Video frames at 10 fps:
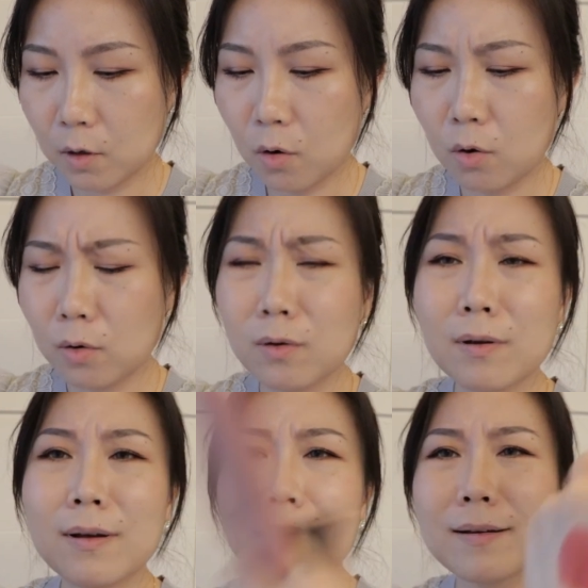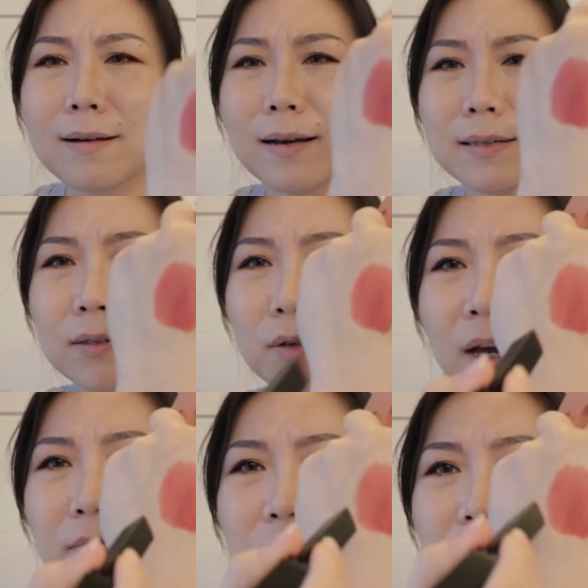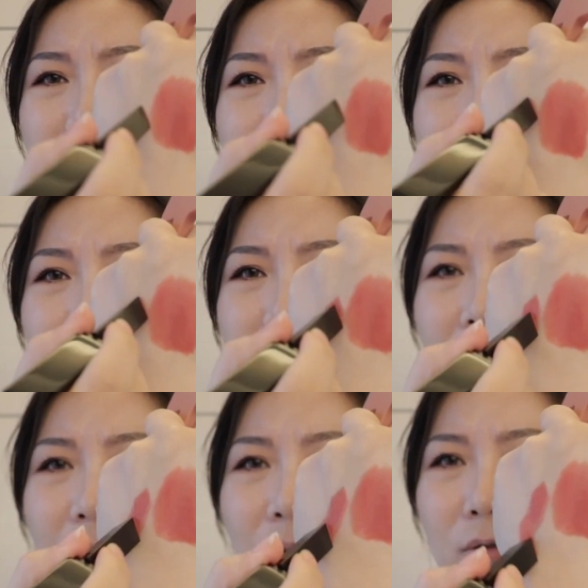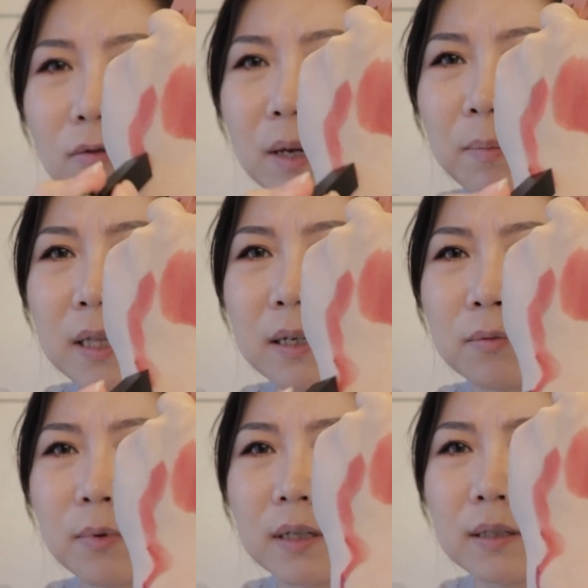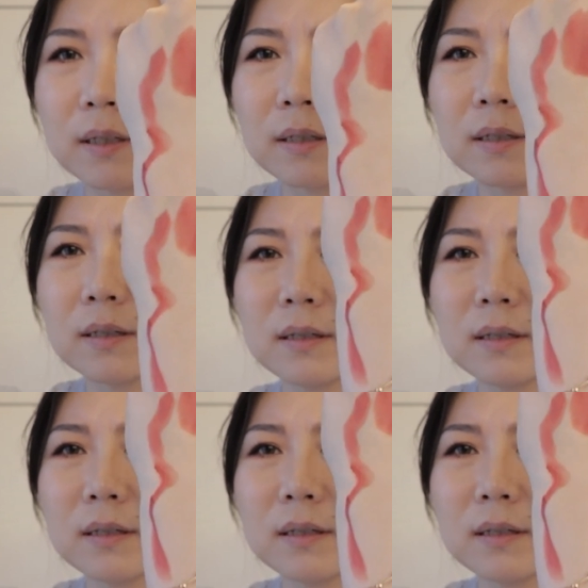Oh, guys, you have to see how creamy this one is.